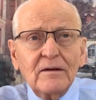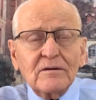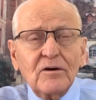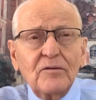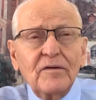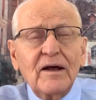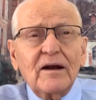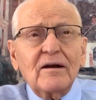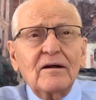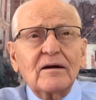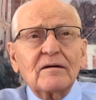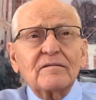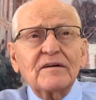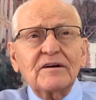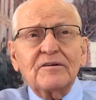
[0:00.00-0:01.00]
So we've had a lot
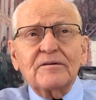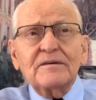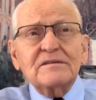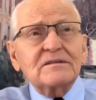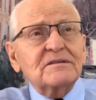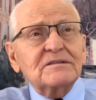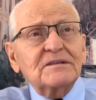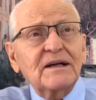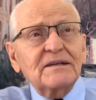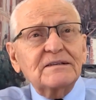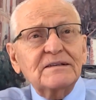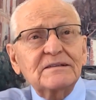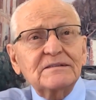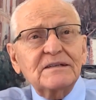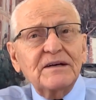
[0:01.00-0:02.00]
of victories since
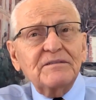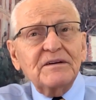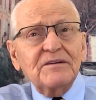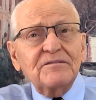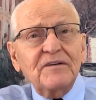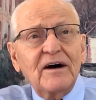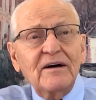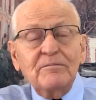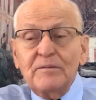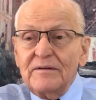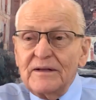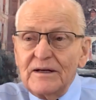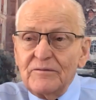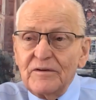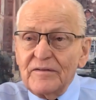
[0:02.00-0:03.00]
1975, but
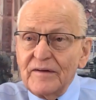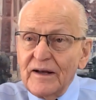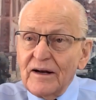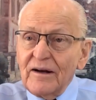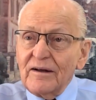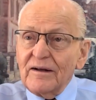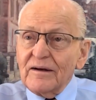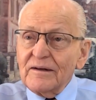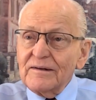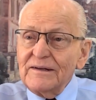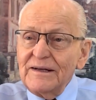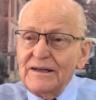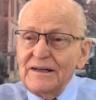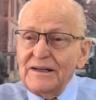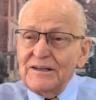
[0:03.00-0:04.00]
then we've had a lot of
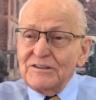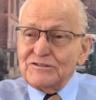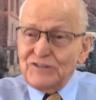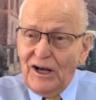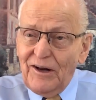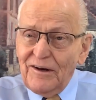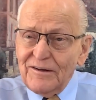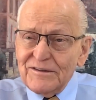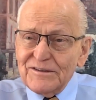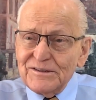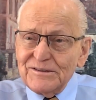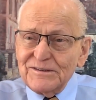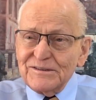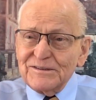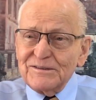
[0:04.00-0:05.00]

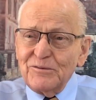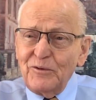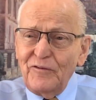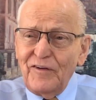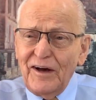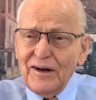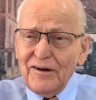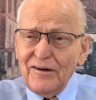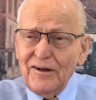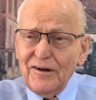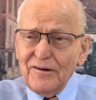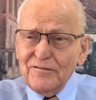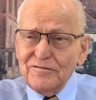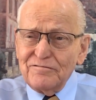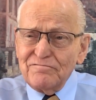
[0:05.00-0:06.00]
challenges. We've had a lot
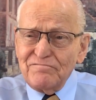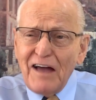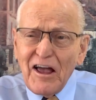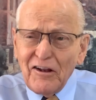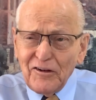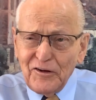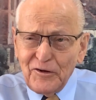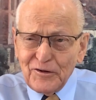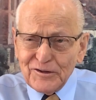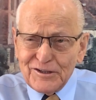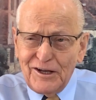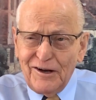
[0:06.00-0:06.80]
of failures,